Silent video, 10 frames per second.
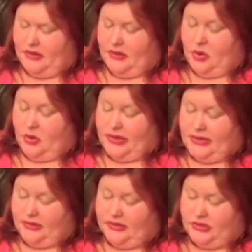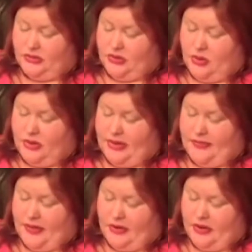Coraline looked at her, and Coraline
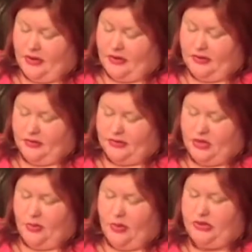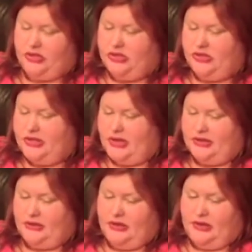thought hard. There was no point, she
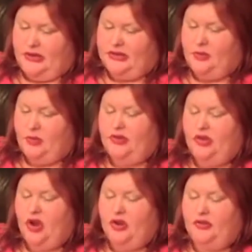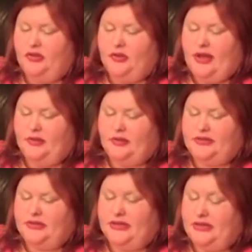decided, in exploring the garden and the grounds.
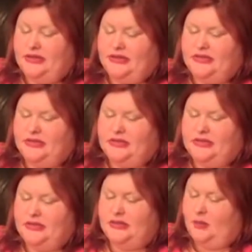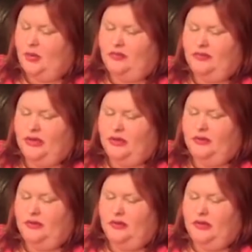They didn't exist. They weren't real.
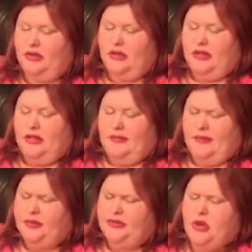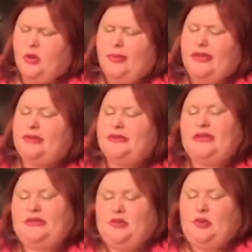There was no abandoned
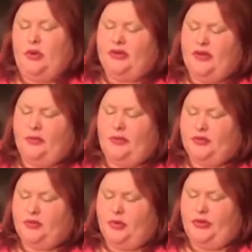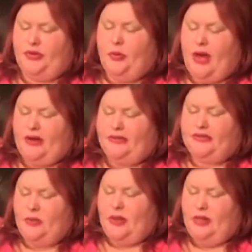tennis court in the other mother's world, no bottomless
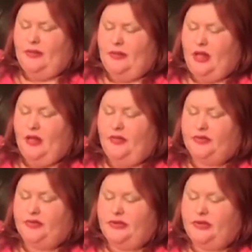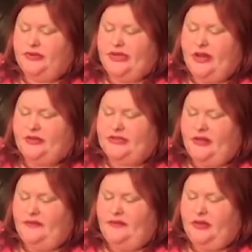well. All that was real was the house
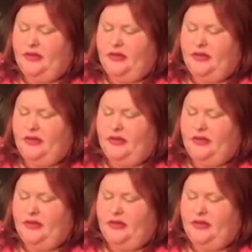itself.